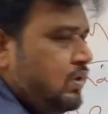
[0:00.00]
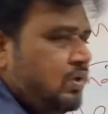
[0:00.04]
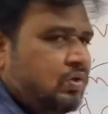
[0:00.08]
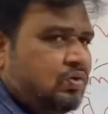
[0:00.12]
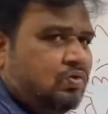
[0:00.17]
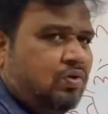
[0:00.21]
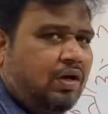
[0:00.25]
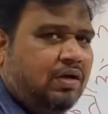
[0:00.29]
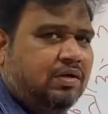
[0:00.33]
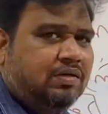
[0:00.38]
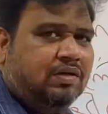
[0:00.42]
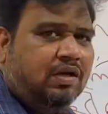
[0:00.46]

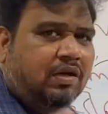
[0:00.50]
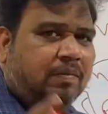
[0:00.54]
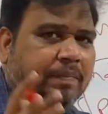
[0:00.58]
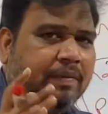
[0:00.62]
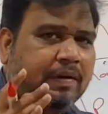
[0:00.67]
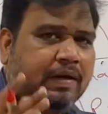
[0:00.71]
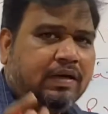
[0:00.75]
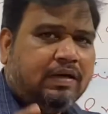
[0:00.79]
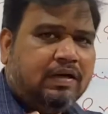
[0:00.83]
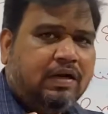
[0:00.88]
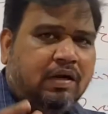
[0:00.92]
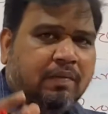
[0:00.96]
So until
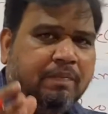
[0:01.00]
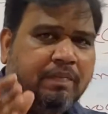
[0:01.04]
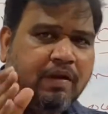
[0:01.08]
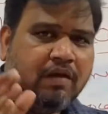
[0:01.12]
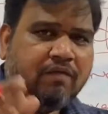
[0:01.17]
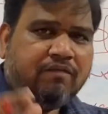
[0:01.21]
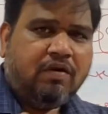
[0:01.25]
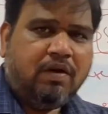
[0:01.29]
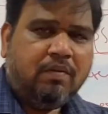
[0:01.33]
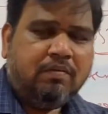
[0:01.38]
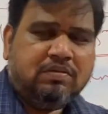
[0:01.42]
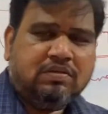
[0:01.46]
platelet
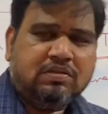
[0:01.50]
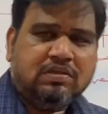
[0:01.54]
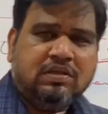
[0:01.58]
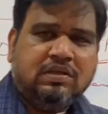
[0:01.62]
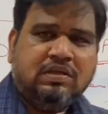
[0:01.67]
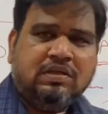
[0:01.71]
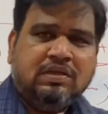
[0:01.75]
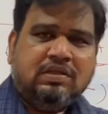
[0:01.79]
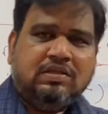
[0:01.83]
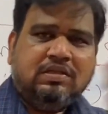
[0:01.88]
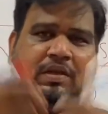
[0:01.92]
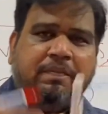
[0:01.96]
plug forms,
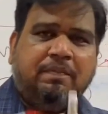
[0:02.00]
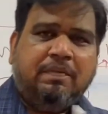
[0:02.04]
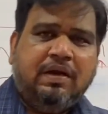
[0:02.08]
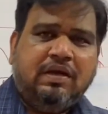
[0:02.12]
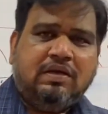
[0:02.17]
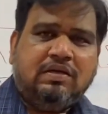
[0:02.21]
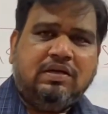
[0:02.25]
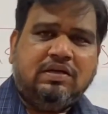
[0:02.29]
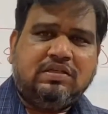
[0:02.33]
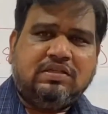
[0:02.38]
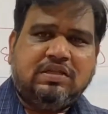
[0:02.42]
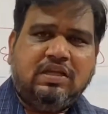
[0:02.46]
the
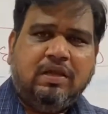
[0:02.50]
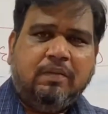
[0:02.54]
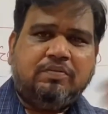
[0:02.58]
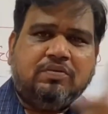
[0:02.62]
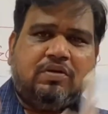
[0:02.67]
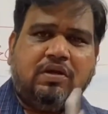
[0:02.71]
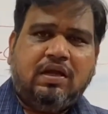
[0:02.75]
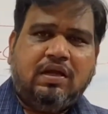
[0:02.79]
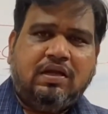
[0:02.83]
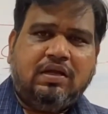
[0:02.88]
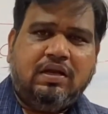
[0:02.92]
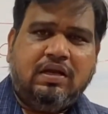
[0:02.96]
platelets keeps
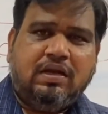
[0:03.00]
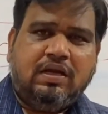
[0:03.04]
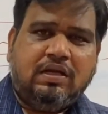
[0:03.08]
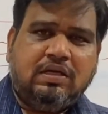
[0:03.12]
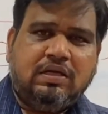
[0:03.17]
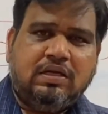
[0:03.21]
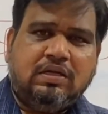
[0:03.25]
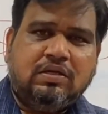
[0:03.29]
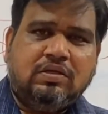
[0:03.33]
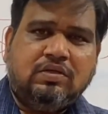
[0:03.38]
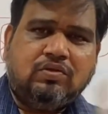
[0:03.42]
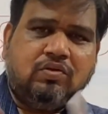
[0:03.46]
on
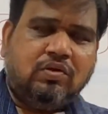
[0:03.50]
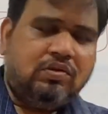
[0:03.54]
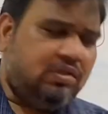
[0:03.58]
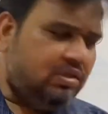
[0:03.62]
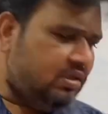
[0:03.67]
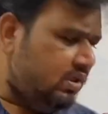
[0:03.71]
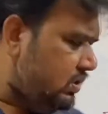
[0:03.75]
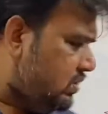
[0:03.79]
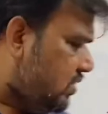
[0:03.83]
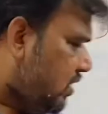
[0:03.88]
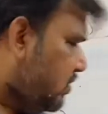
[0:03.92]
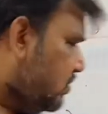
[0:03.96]
aggregating. So
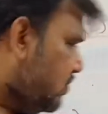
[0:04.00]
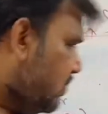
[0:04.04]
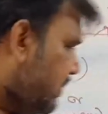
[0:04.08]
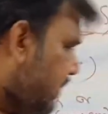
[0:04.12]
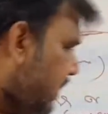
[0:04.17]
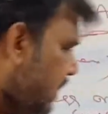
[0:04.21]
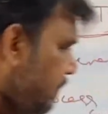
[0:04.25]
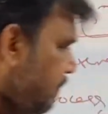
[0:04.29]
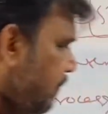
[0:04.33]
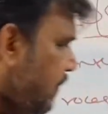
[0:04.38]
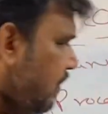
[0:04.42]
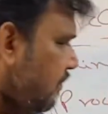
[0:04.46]
this is also a
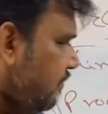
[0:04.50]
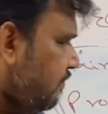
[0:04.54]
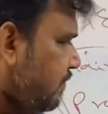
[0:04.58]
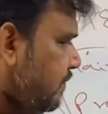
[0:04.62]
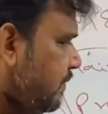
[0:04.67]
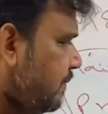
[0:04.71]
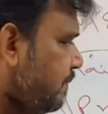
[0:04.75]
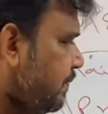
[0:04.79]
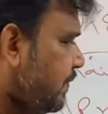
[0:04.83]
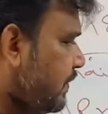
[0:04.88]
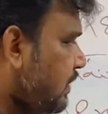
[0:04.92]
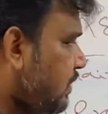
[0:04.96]
type
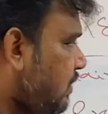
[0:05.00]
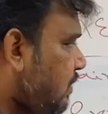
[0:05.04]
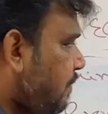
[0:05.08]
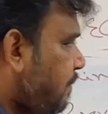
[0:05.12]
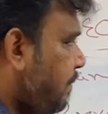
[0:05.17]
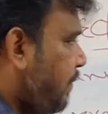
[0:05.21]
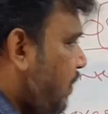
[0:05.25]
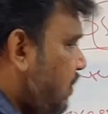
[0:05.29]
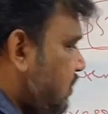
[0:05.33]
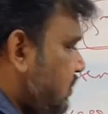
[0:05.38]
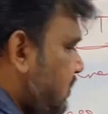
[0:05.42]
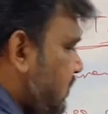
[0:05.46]
of
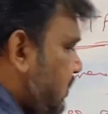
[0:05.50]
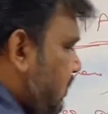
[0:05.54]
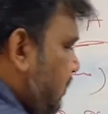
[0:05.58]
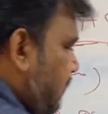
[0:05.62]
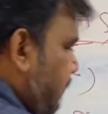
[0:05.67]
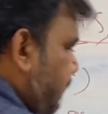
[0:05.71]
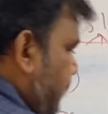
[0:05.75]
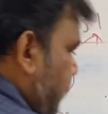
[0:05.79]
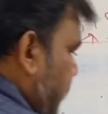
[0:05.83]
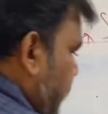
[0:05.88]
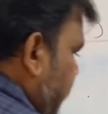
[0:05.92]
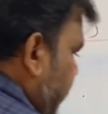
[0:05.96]

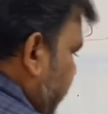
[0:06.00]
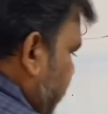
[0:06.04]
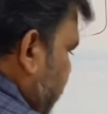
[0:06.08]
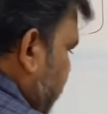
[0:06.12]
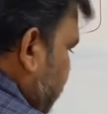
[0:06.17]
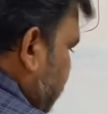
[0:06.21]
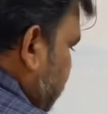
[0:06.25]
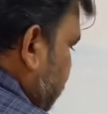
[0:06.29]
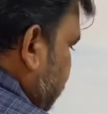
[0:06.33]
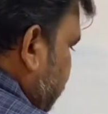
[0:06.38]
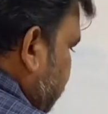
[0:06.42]
positive feedback.